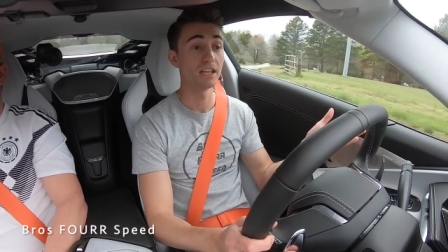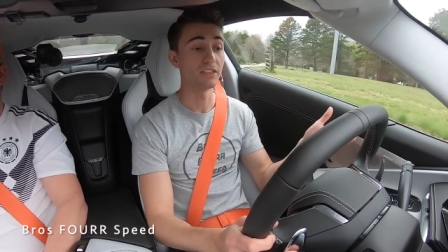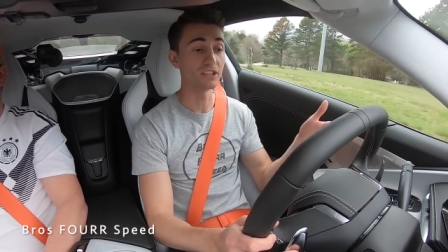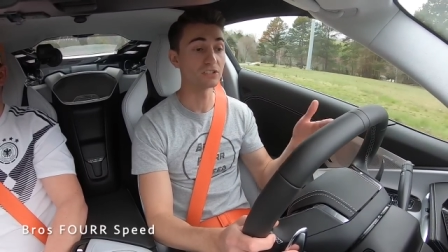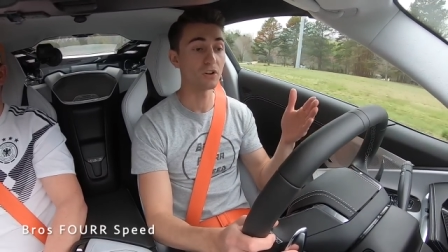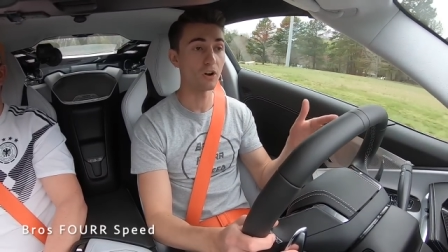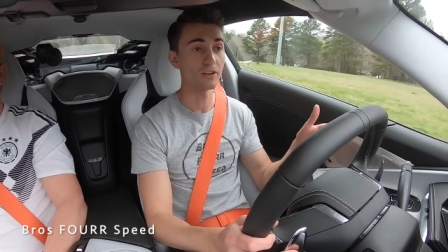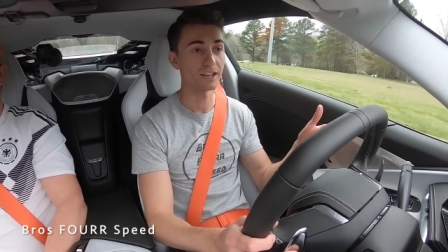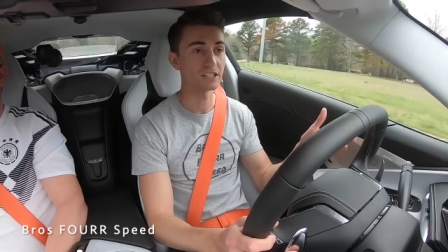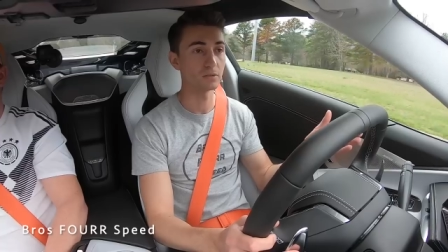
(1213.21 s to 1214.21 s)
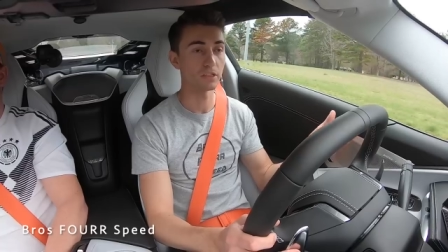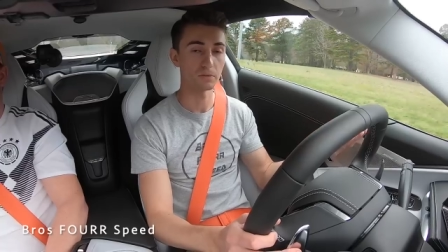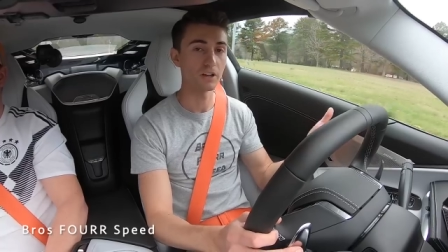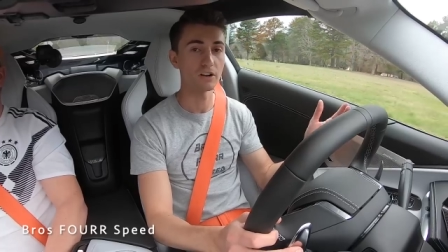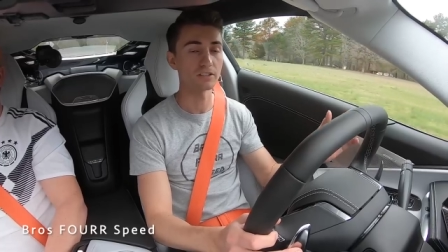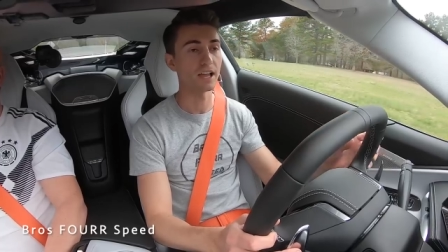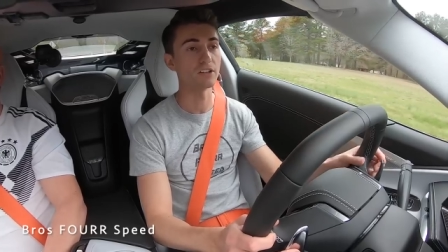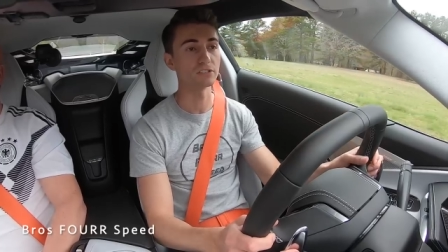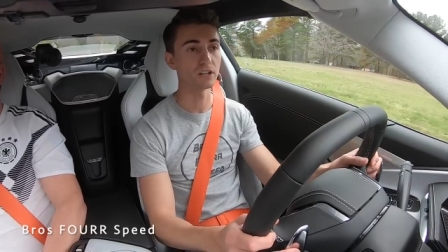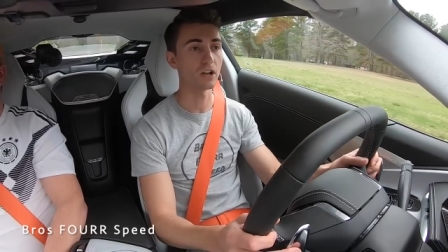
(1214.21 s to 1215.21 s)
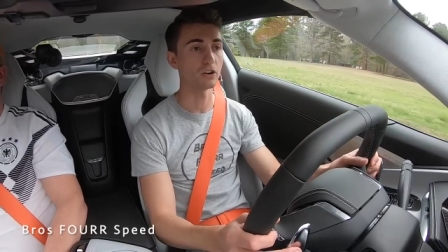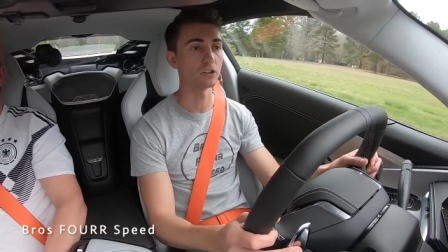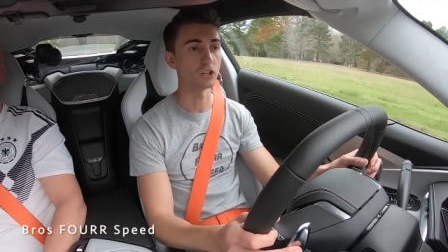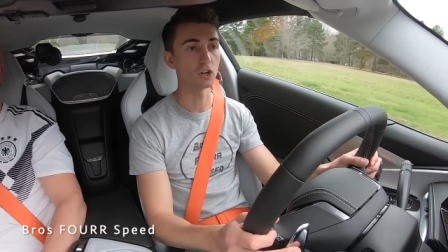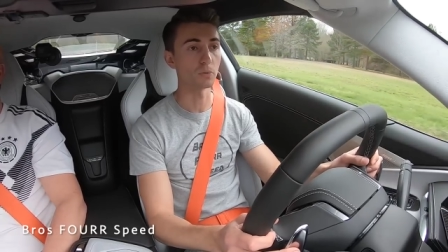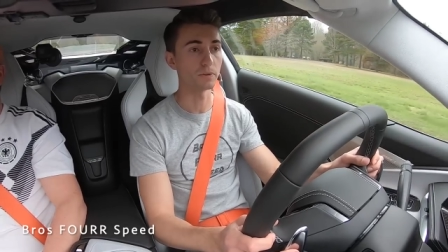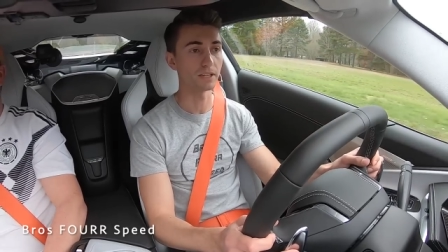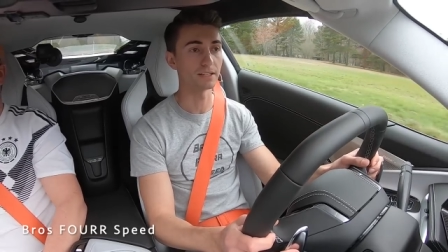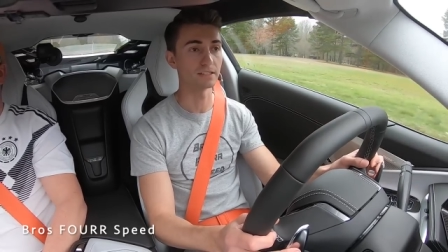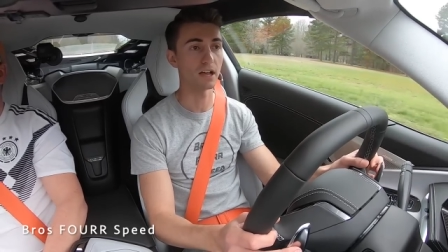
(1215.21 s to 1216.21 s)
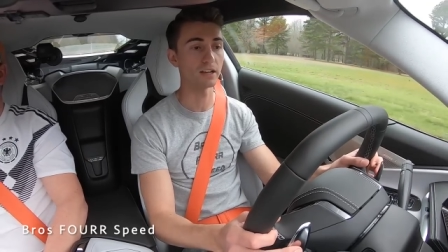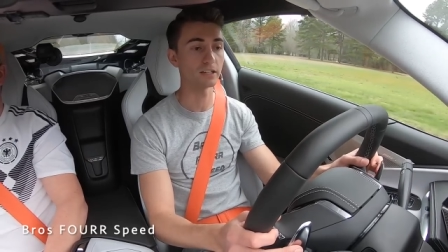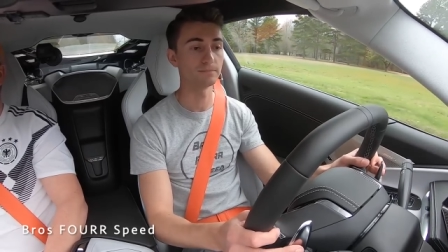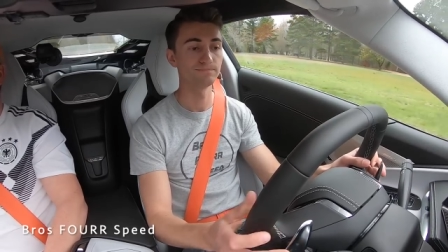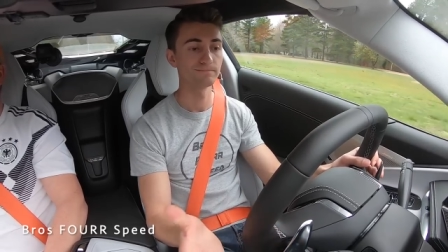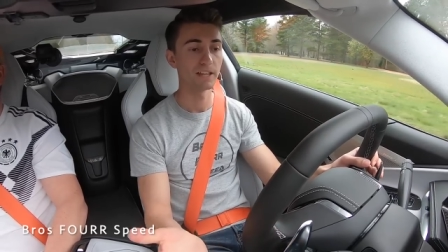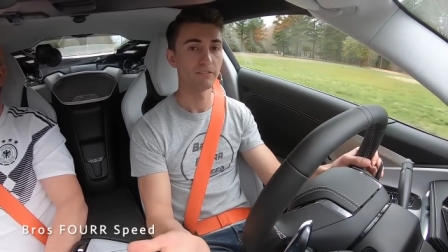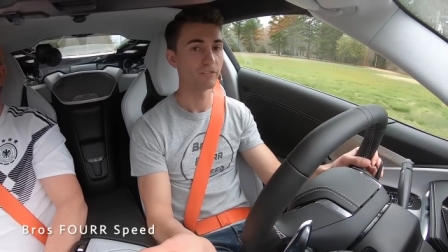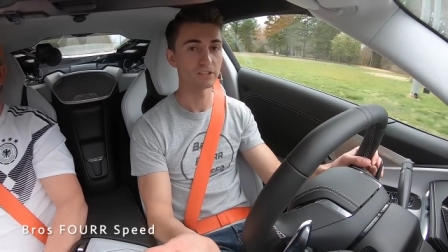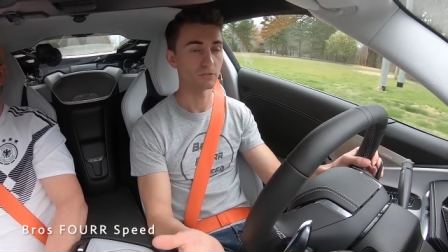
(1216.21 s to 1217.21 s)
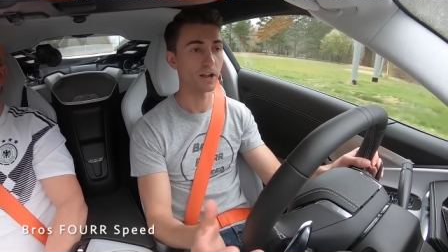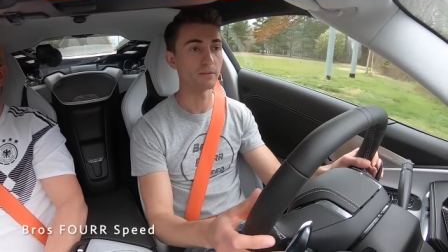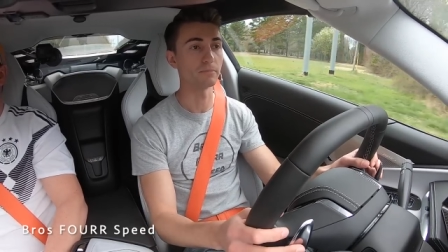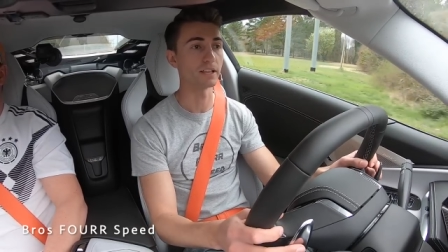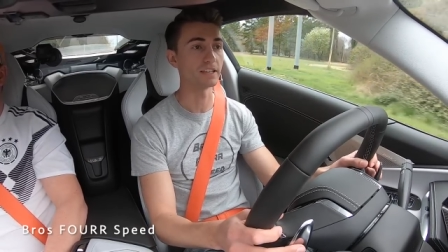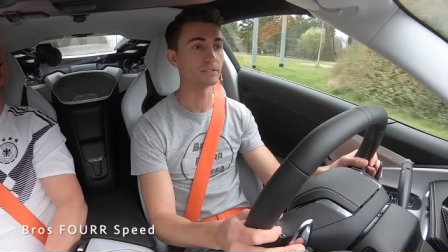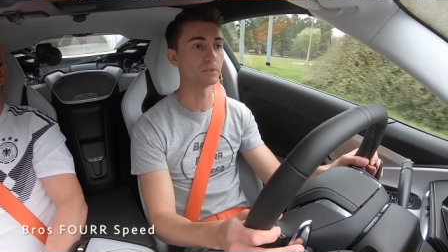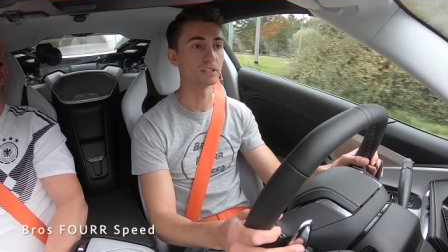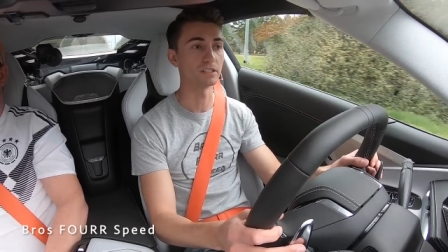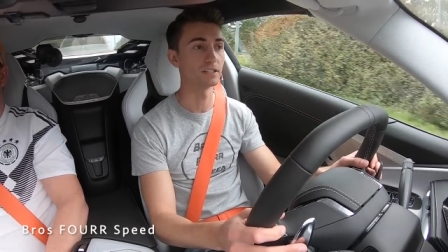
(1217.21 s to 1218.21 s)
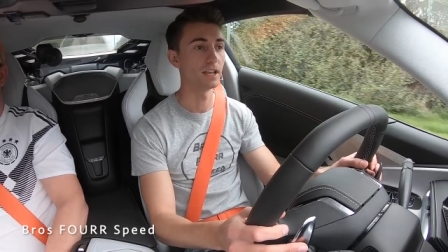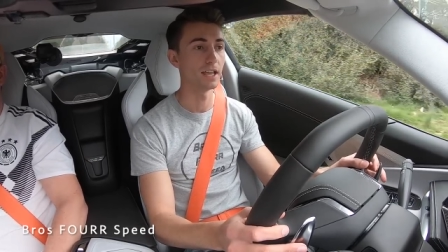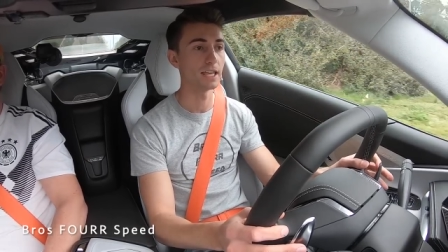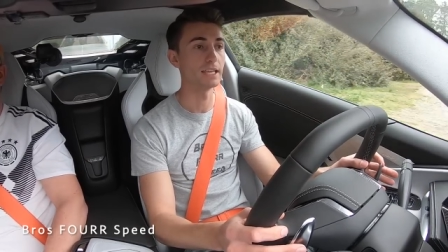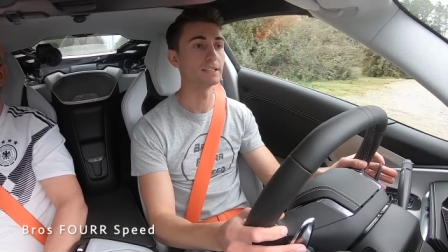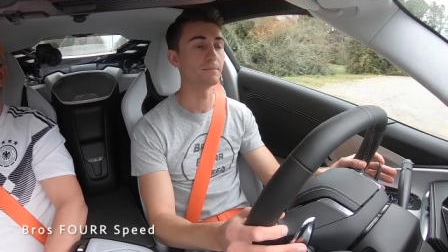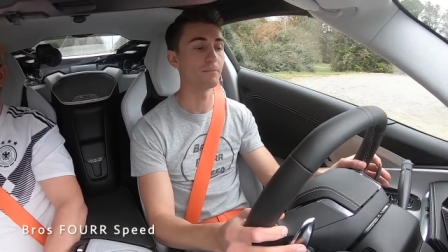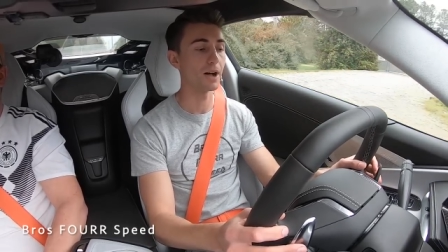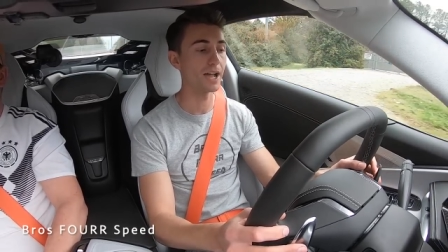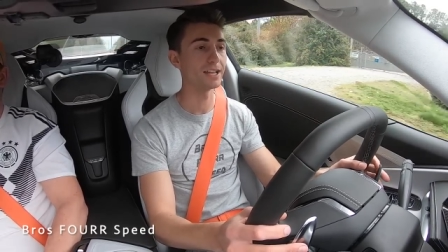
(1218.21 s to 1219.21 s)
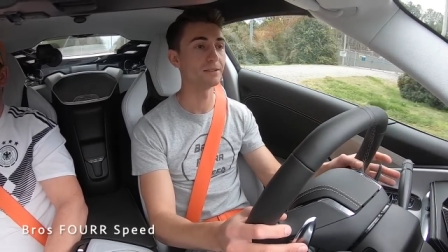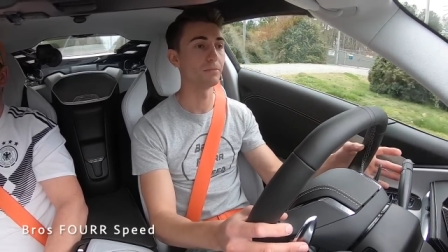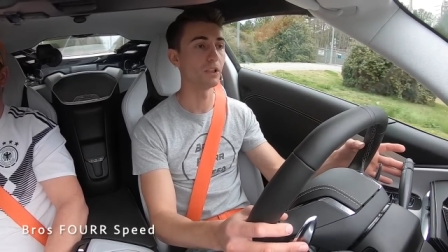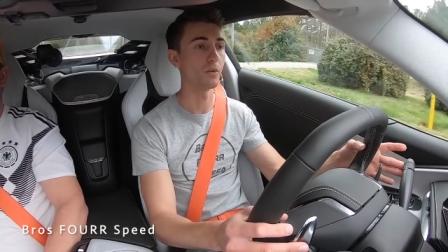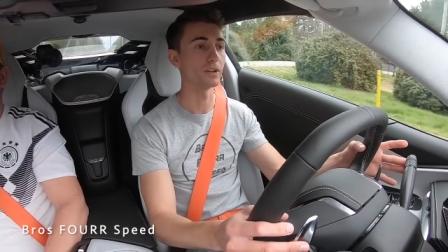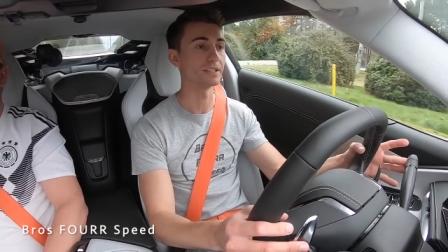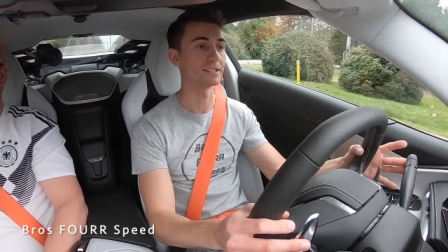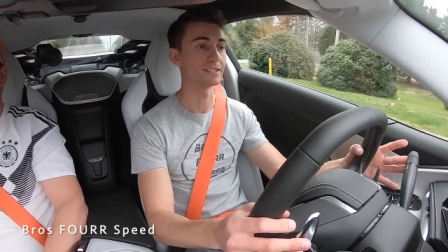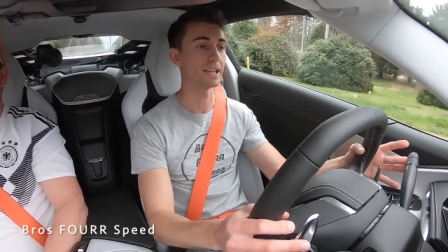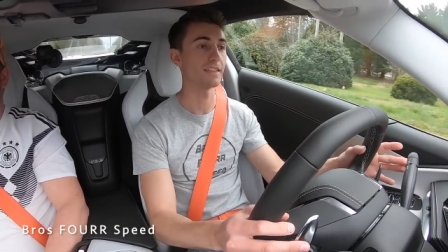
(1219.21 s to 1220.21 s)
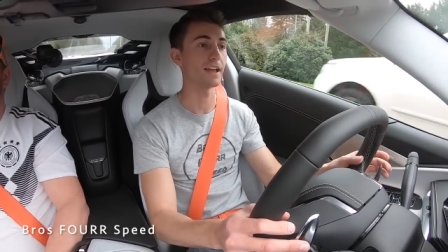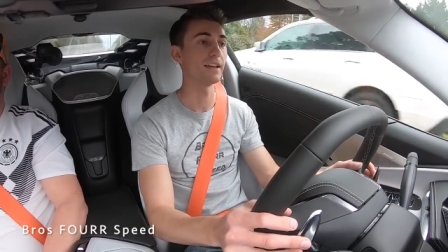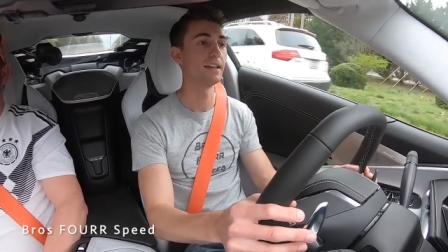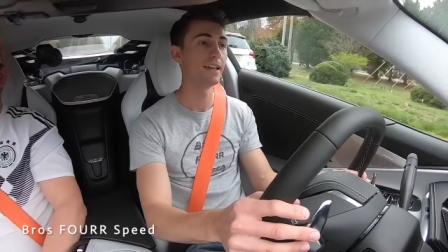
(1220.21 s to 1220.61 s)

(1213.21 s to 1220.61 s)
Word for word: This car next to a $300,000 European exotic fits right in place, which is mind blowing to say that.